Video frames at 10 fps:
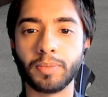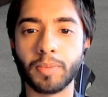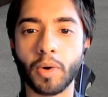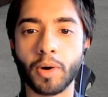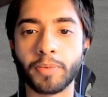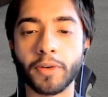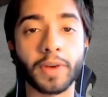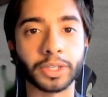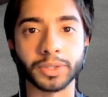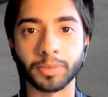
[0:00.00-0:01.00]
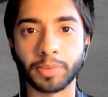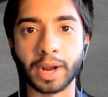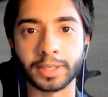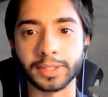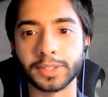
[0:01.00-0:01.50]
more professional
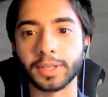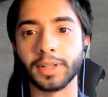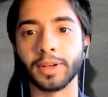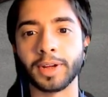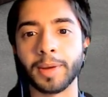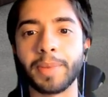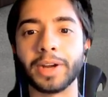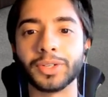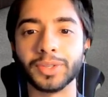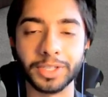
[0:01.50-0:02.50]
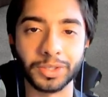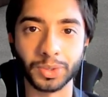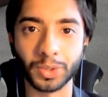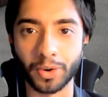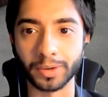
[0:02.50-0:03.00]
practice compared to these
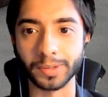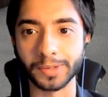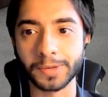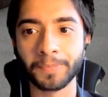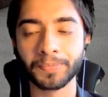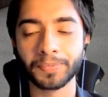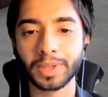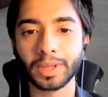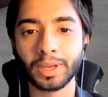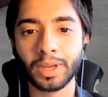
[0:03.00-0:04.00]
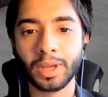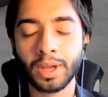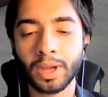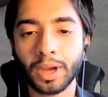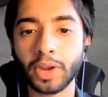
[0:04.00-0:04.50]
tutorials.
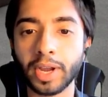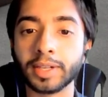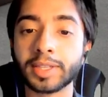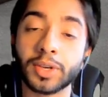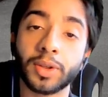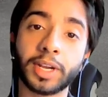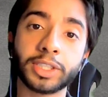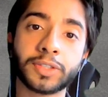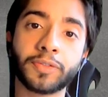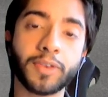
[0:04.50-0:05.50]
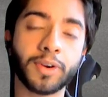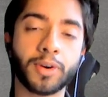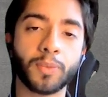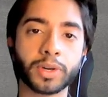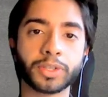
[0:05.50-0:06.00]
Okay, so thanks
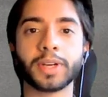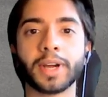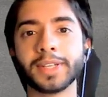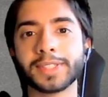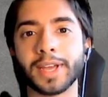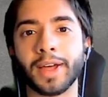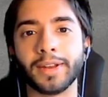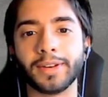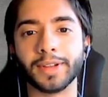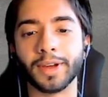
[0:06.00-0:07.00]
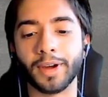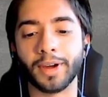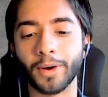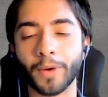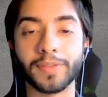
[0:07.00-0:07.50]
for watching, guys, and
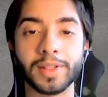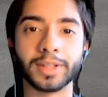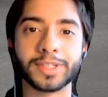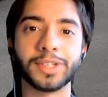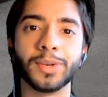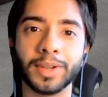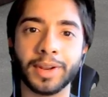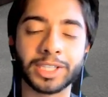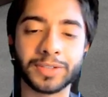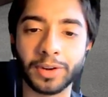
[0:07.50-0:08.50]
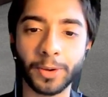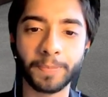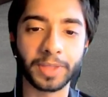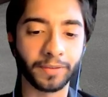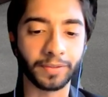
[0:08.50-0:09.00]
hopefully I'll see you in the next
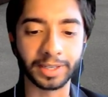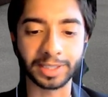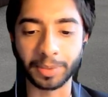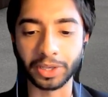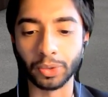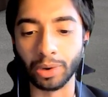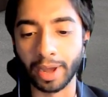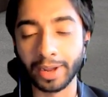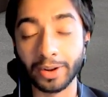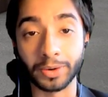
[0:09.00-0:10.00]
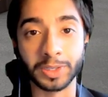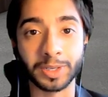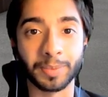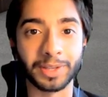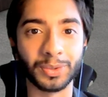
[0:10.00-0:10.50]
video. If there's something you like or
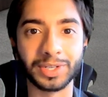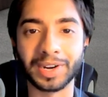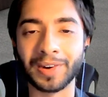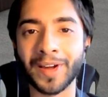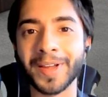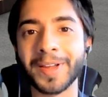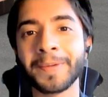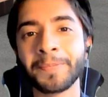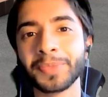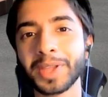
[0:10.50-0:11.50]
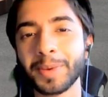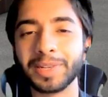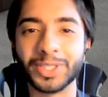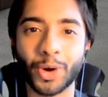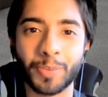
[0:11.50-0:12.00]
something you didn't like,
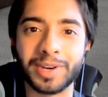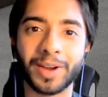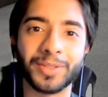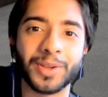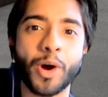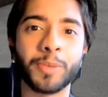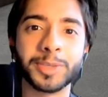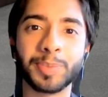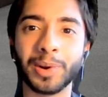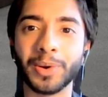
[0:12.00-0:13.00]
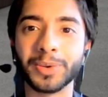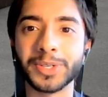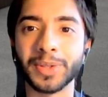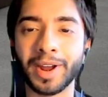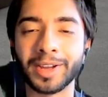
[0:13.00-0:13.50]
please drop it down in the comments below
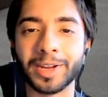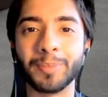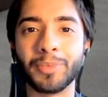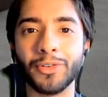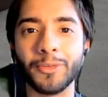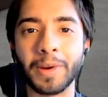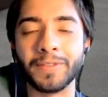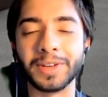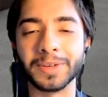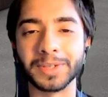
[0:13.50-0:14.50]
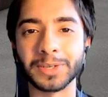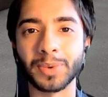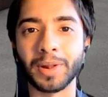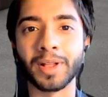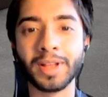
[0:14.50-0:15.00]
so that I can improve my videos as
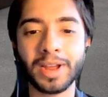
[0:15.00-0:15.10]
well.